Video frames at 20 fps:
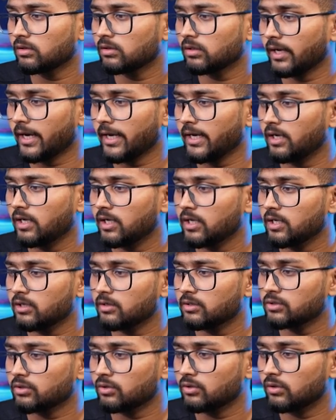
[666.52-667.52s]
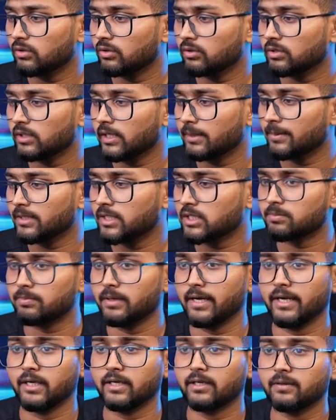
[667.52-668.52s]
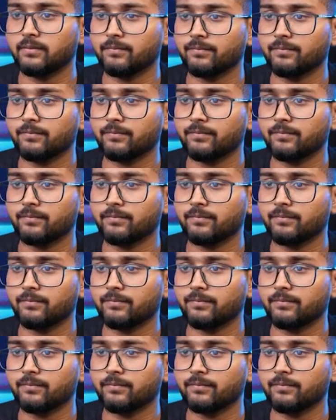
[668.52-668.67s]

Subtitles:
right? So let me just play it.